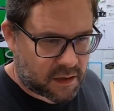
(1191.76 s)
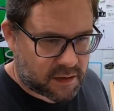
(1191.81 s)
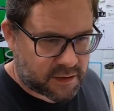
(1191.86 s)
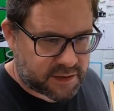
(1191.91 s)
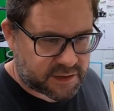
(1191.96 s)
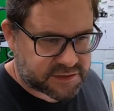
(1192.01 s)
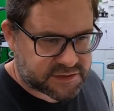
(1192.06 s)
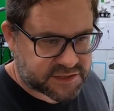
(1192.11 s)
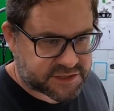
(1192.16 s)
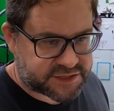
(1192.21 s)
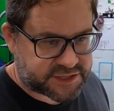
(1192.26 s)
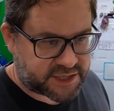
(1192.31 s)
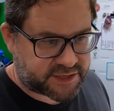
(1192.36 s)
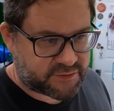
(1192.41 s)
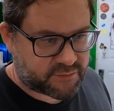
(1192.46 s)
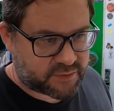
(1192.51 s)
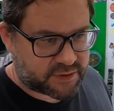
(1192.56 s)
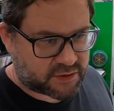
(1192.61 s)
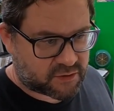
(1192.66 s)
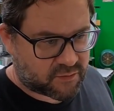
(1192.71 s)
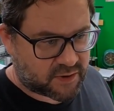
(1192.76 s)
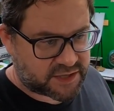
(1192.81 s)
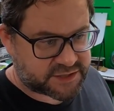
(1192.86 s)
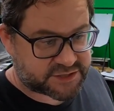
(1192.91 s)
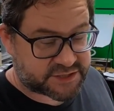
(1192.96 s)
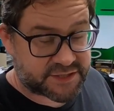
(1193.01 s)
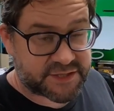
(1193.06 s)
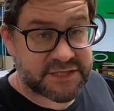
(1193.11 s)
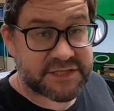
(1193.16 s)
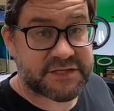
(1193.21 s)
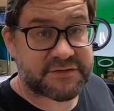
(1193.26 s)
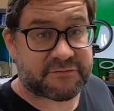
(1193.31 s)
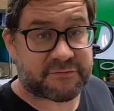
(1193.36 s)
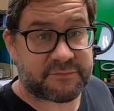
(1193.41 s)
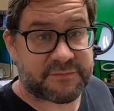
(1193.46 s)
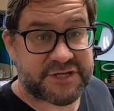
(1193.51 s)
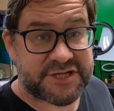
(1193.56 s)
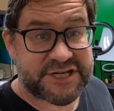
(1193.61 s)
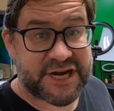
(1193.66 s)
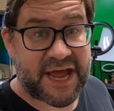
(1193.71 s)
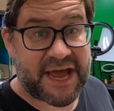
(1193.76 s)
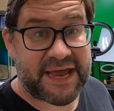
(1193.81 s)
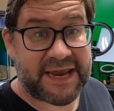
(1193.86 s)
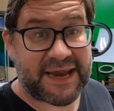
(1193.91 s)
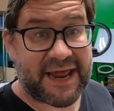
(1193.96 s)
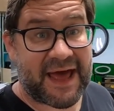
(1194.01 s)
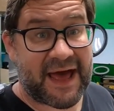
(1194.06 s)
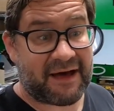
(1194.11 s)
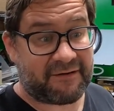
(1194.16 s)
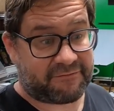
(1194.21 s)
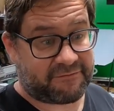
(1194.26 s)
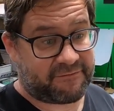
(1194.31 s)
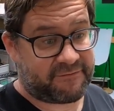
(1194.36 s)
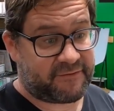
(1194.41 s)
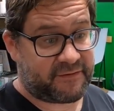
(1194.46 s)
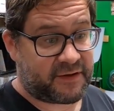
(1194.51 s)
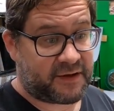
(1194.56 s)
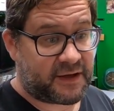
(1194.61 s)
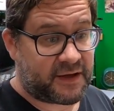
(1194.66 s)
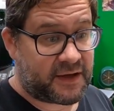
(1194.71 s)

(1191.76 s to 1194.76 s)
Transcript: Here's a genuine question. This is from Shane F.